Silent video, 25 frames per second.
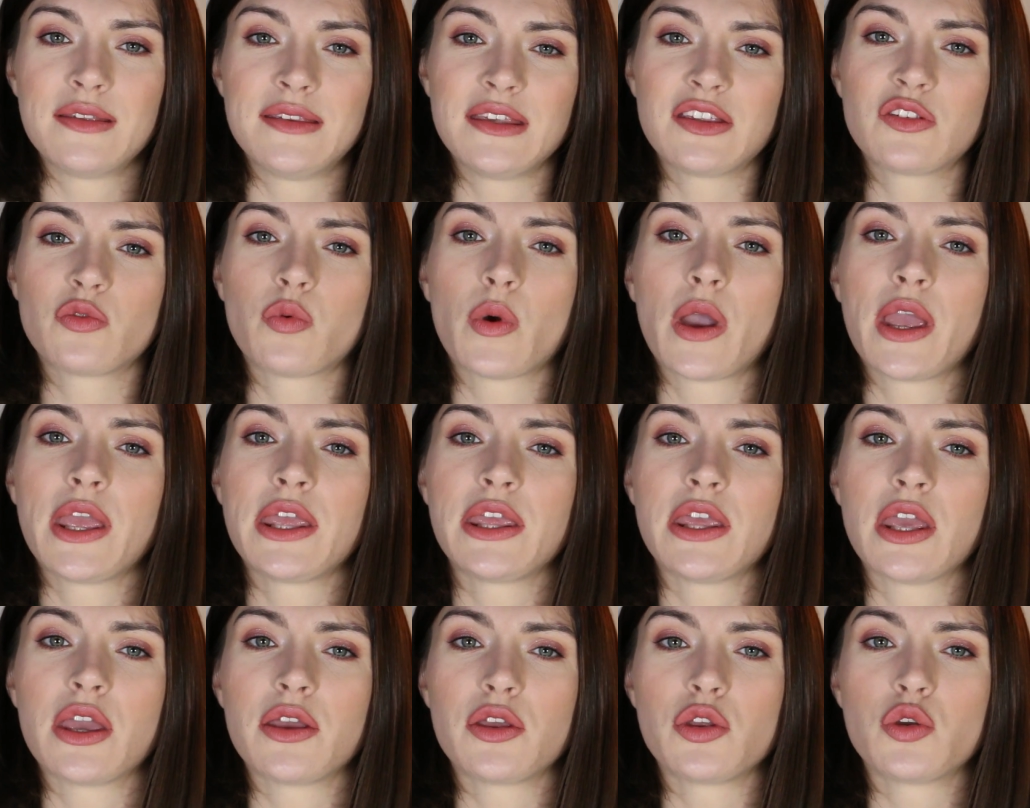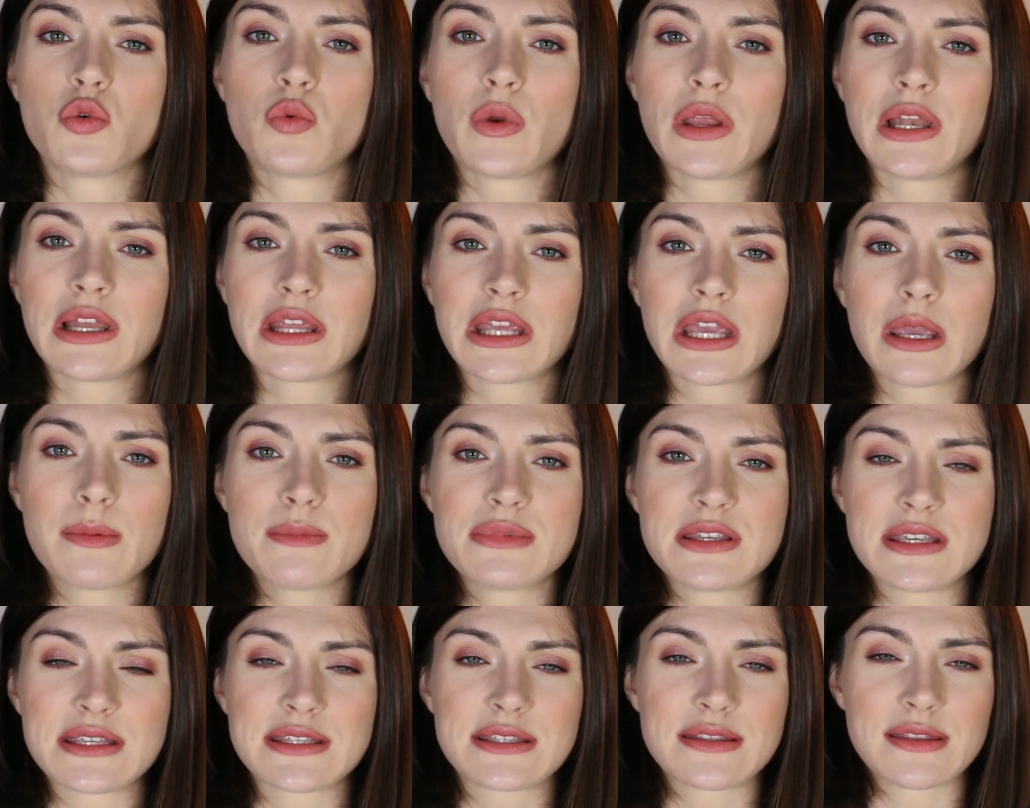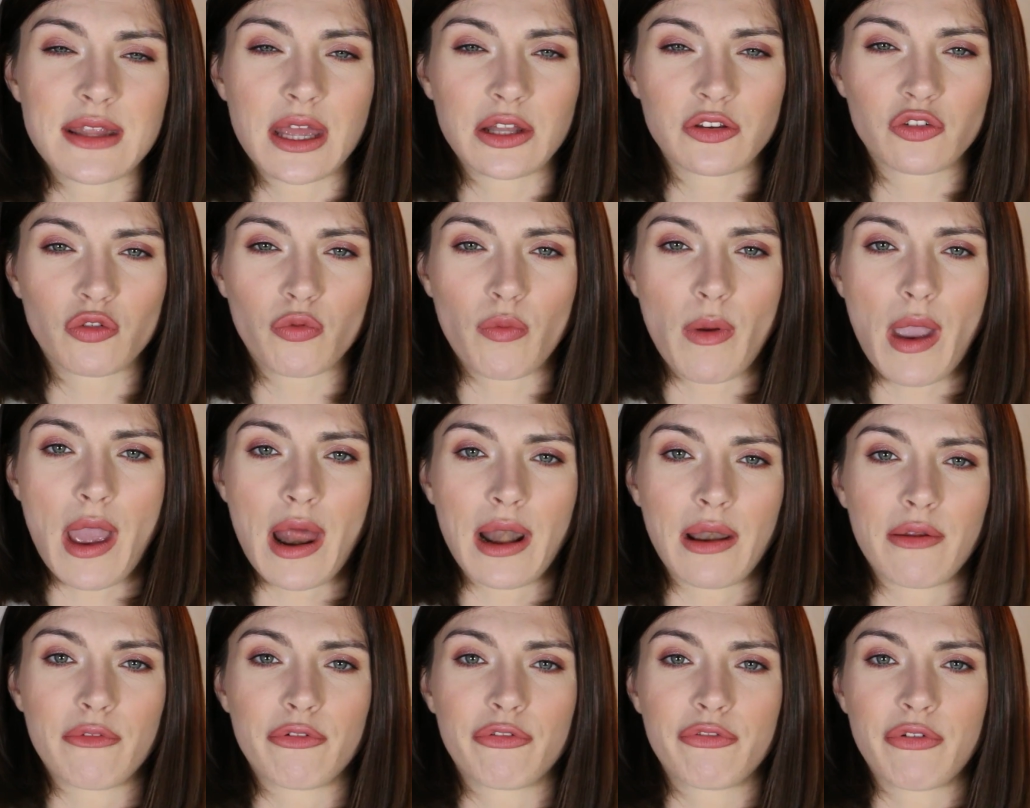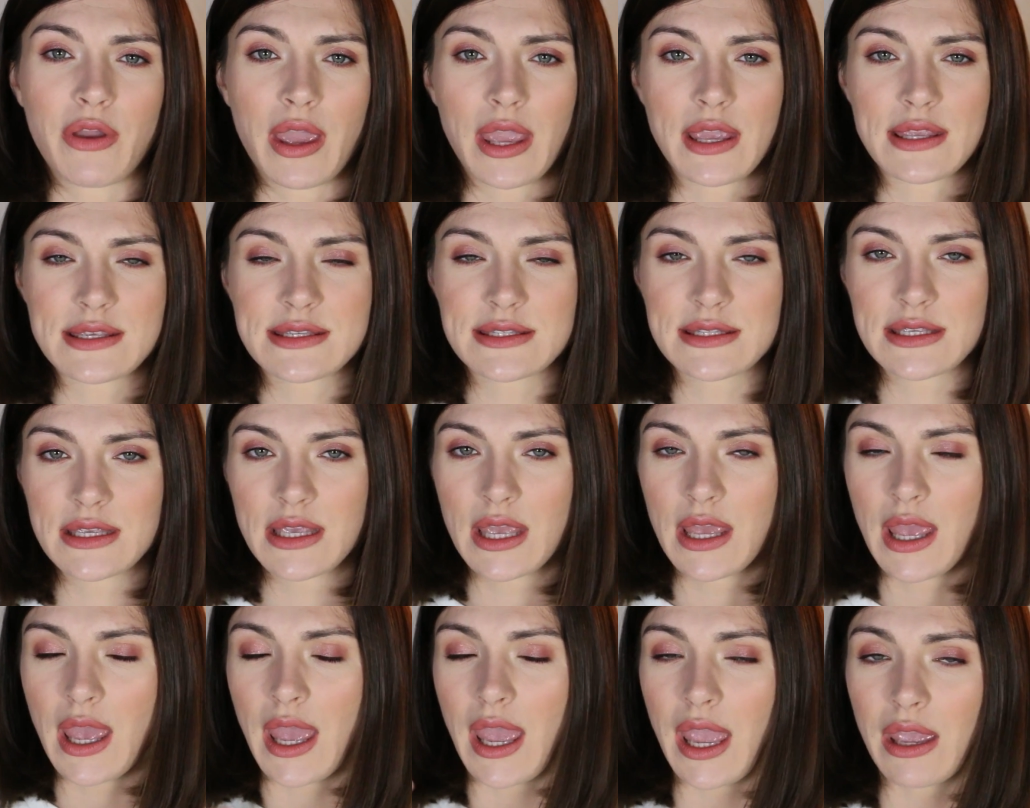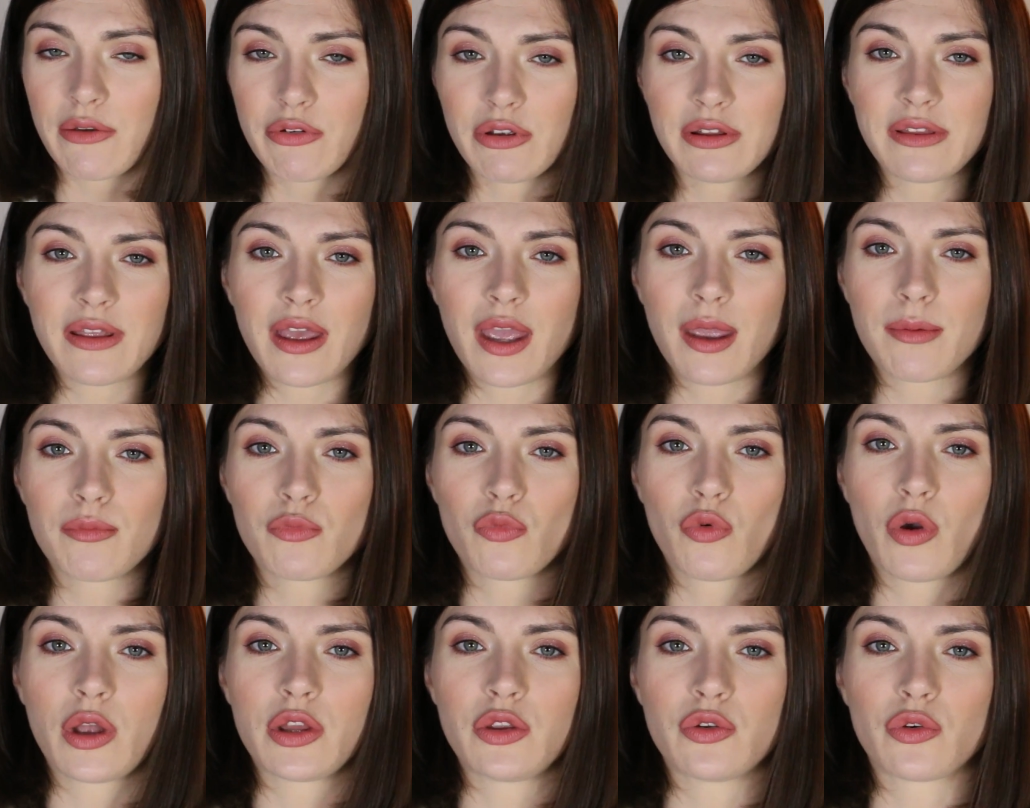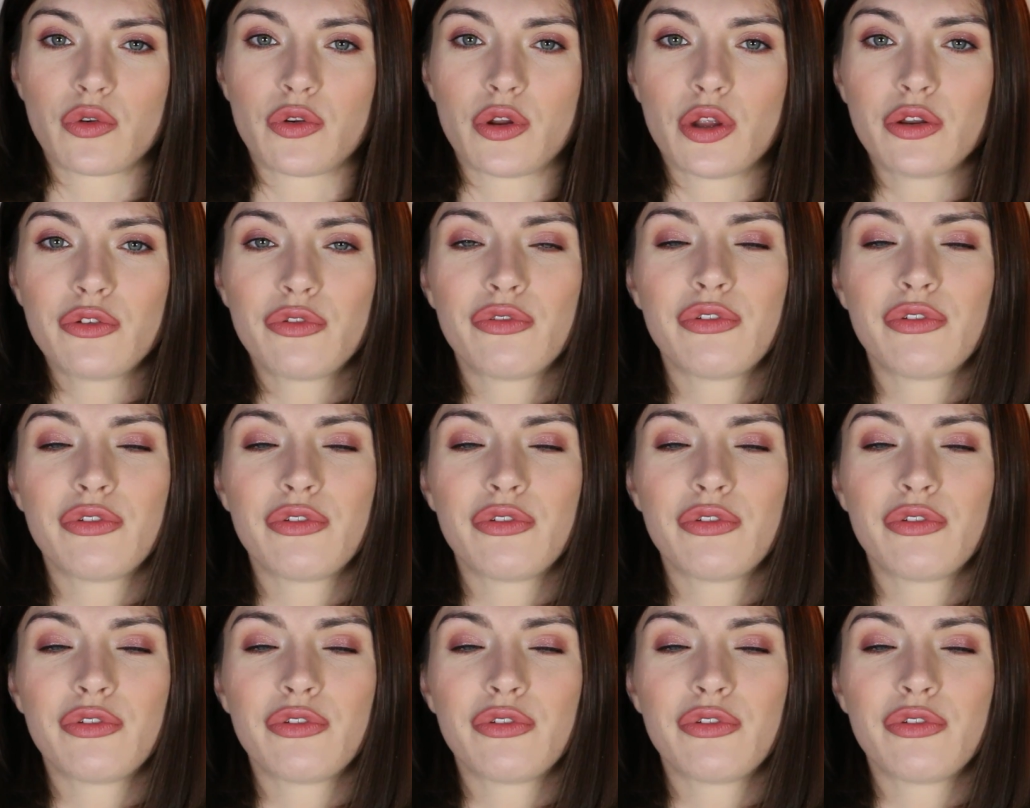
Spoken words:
This way you will keep this natural face. Every time when you're not